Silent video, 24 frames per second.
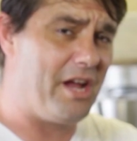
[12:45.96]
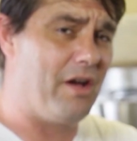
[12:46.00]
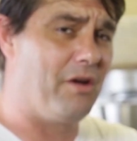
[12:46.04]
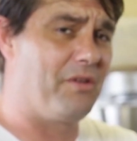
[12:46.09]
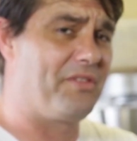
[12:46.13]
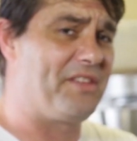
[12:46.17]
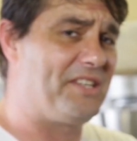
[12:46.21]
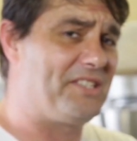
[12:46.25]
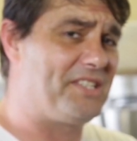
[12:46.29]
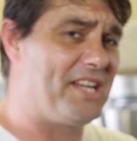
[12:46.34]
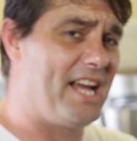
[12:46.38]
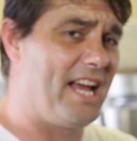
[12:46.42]

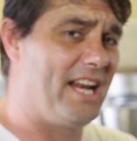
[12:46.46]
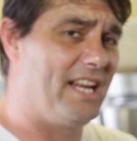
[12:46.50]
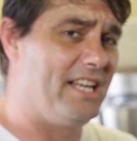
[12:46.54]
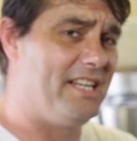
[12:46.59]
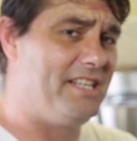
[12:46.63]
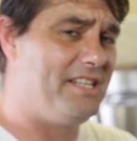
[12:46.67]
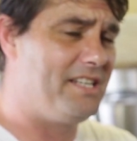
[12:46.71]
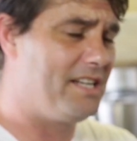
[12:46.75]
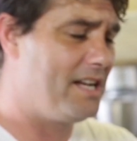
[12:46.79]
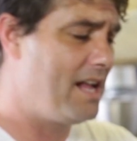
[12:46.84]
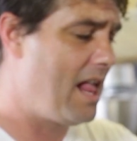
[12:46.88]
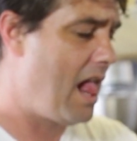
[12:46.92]
healthy
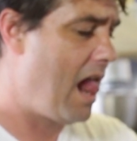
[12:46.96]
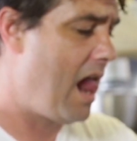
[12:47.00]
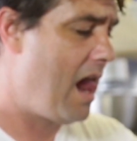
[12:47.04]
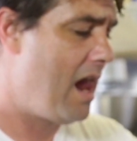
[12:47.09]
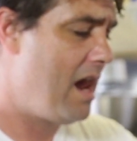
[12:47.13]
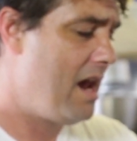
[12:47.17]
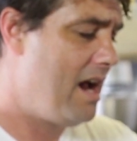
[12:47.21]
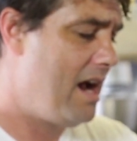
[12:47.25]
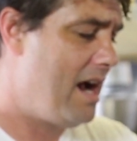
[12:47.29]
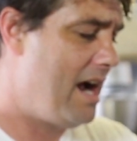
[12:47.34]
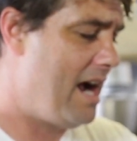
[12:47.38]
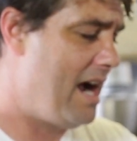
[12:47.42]
salad.
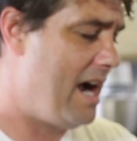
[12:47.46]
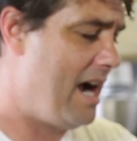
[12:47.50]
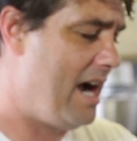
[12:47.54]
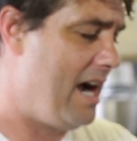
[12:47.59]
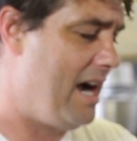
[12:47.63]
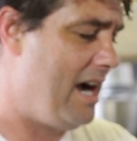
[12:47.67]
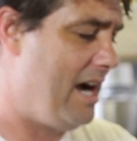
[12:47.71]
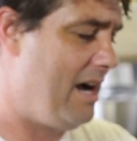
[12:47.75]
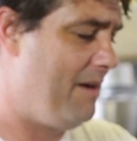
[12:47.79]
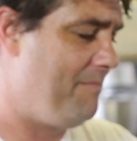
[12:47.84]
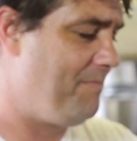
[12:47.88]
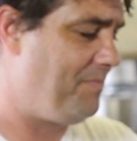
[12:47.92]

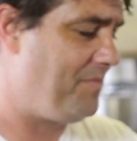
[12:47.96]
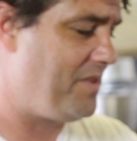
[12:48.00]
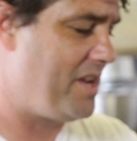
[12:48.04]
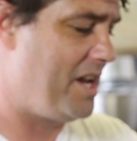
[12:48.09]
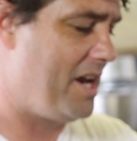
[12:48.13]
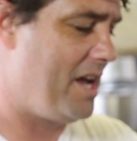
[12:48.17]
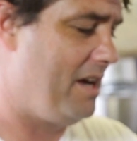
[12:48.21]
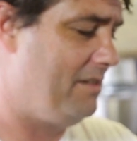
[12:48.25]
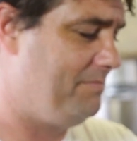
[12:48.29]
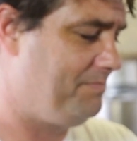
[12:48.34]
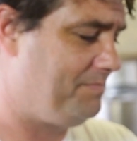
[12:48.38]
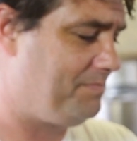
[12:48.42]

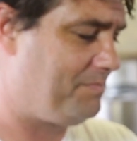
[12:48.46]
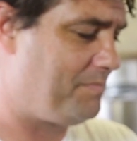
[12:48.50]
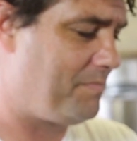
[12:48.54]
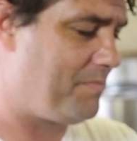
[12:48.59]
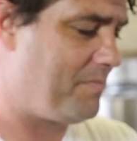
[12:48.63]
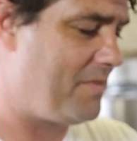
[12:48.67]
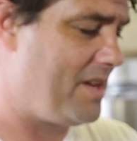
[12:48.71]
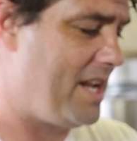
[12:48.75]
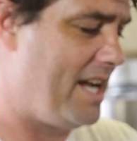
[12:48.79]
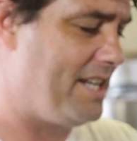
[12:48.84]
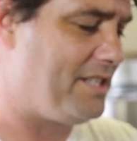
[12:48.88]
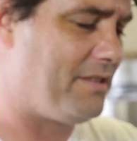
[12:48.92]

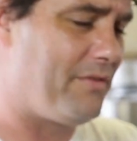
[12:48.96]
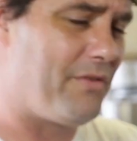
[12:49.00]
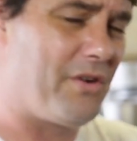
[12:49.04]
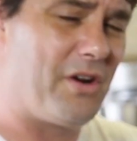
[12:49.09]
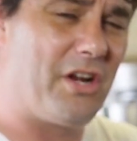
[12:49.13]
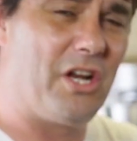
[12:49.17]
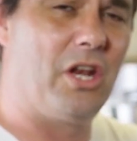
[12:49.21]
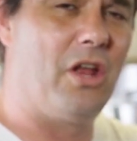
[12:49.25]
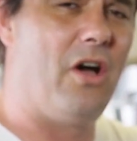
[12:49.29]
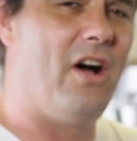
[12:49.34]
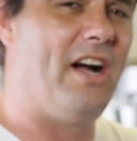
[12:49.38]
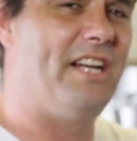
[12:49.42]
It's a
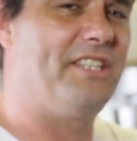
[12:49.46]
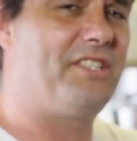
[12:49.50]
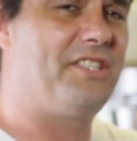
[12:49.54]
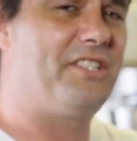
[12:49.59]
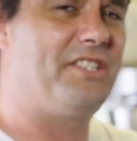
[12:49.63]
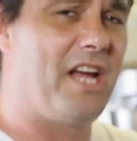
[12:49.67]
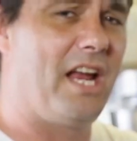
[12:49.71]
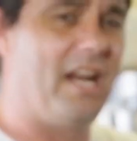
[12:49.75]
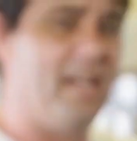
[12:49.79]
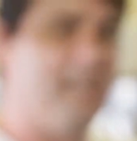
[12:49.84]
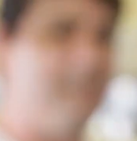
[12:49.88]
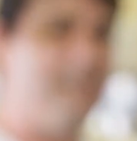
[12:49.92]
very light
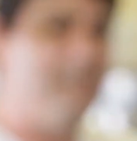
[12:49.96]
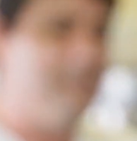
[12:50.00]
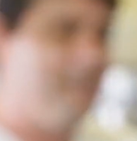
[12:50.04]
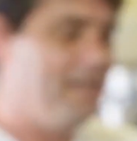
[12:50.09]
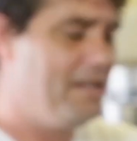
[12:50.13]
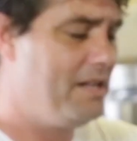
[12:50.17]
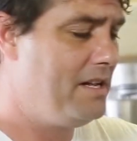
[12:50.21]
salad.